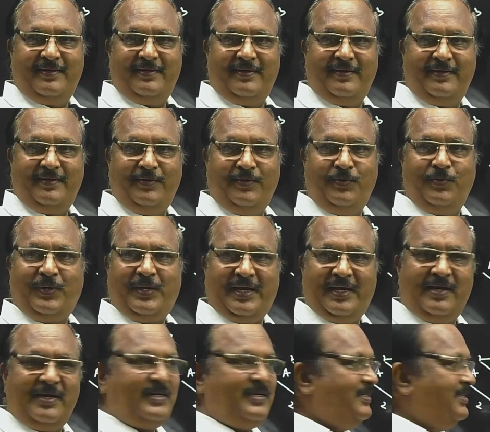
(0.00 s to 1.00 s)
You
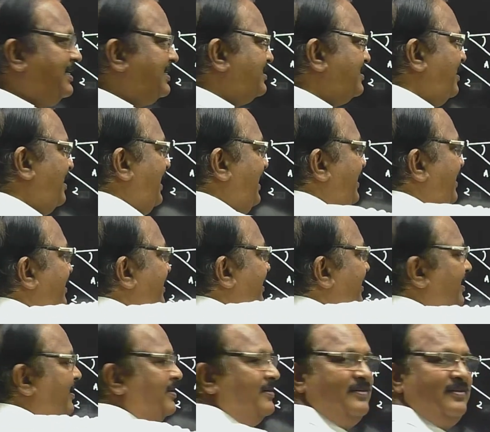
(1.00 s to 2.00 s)
cannot just like
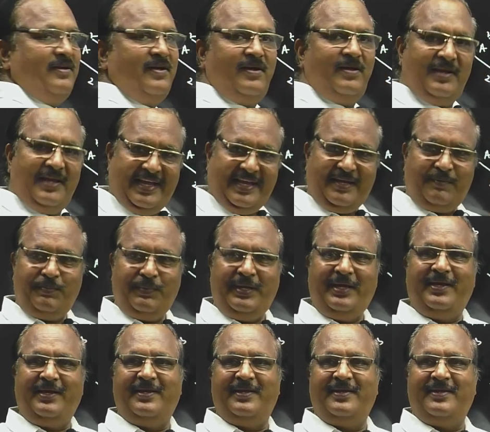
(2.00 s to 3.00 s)
draw like me.
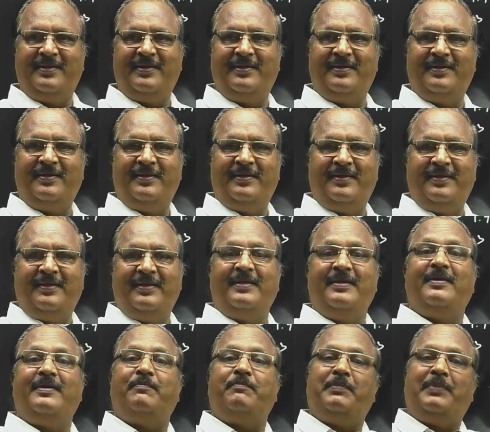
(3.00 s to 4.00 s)

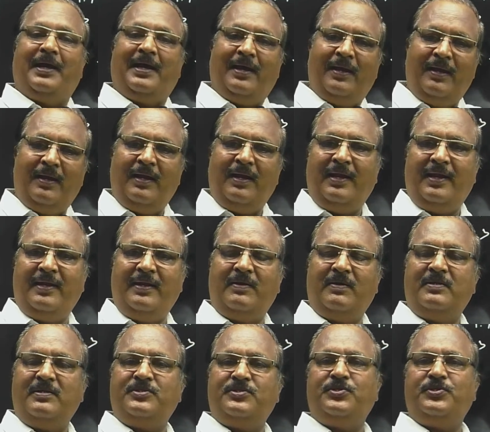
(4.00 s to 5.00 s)
Parallel line
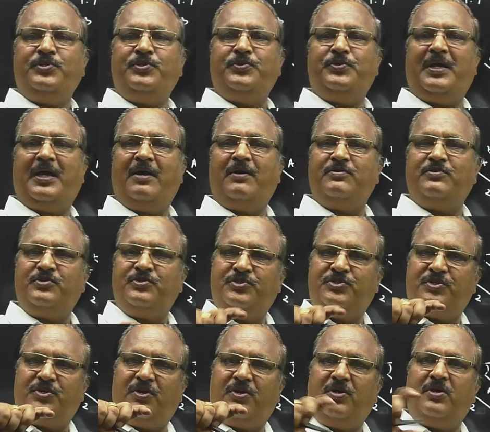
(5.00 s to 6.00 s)
also you have to
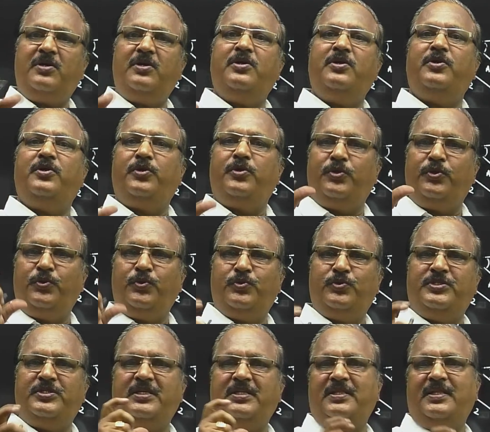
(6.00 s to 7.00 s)
draw
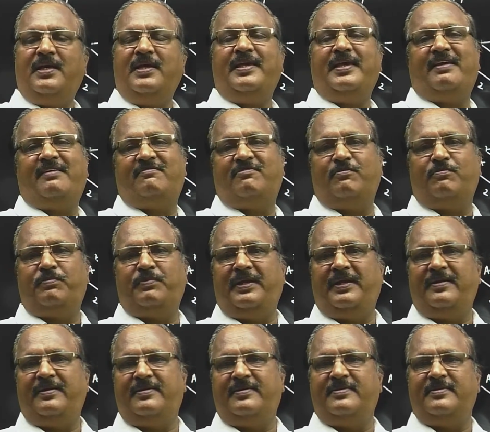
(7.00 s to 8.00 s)
using the equipment,
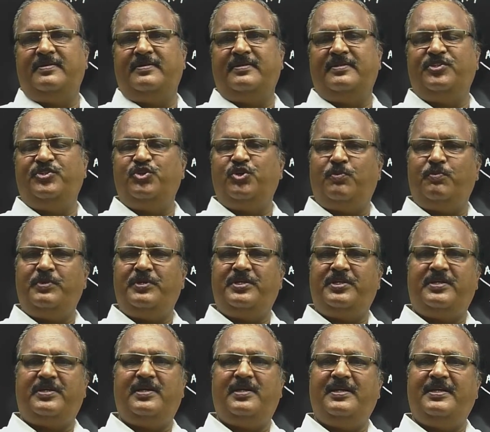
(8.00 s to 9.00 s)

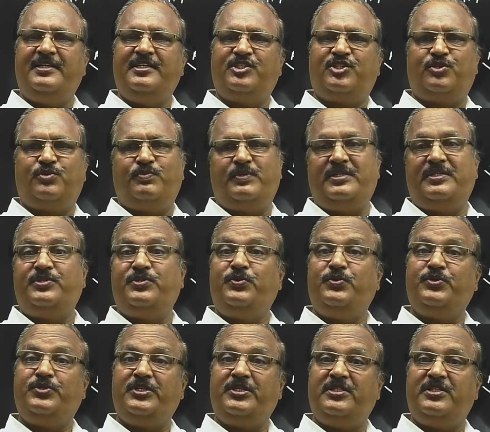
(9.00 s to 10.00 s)
geometrical instruments,
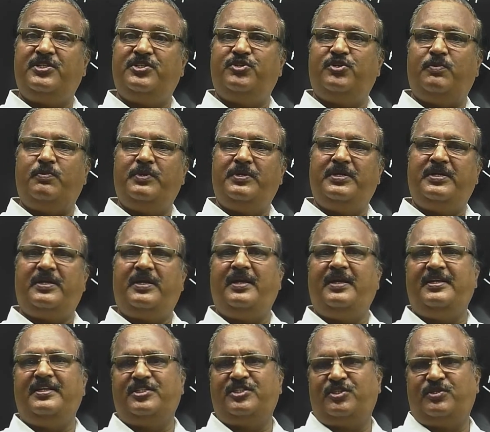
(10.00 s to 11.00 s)
using the geometrical
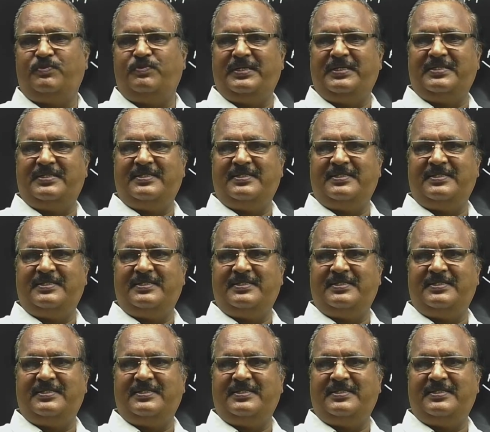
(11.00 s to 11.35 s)
instruments.